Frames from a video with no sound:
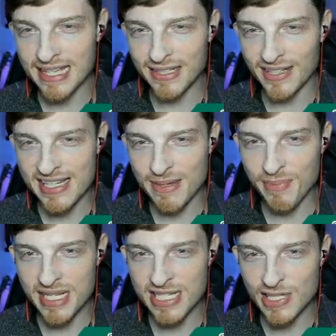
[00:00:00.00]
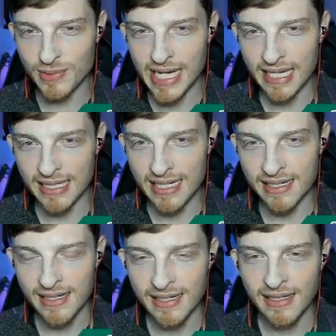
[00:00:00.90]
think there is a business
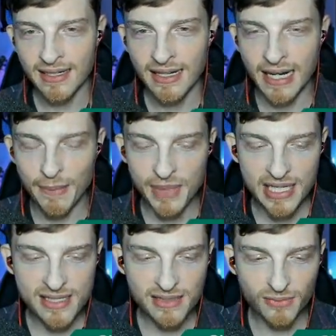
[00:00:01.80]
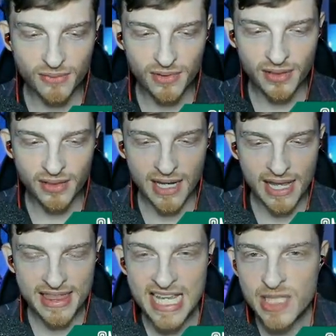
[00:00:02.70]
reality because
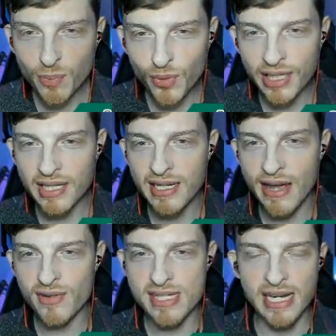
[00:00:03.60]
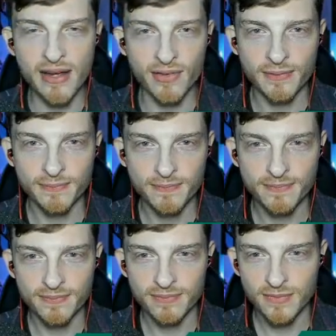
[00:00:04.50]
at this point, never say never.
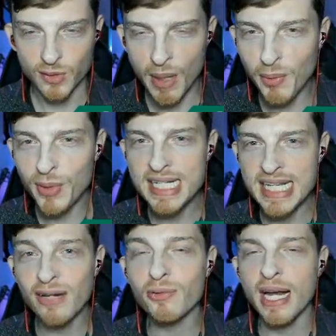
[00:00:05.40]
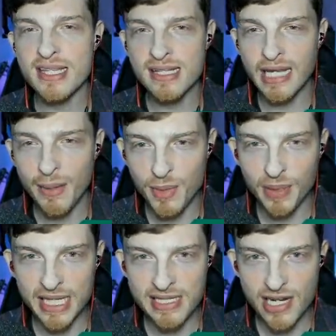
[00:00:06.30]
Remember when Dead Rising came to
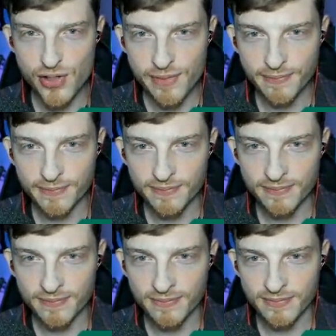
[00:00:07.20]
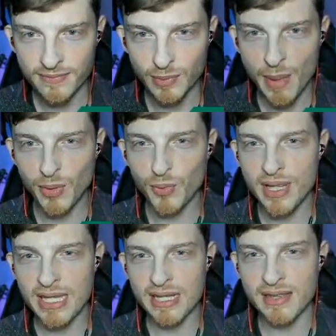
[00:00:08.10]
PlayStation? Remember
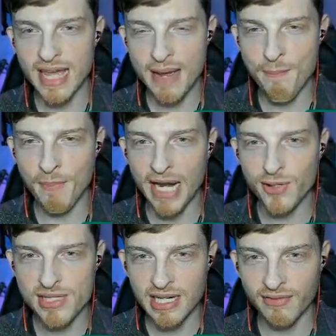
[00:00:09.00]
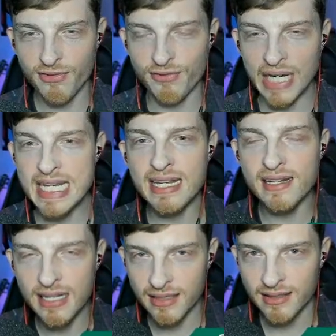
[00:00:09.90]
when the Microsoft
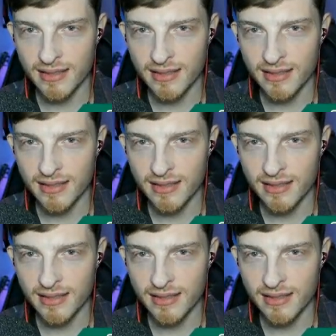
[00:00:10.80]
funded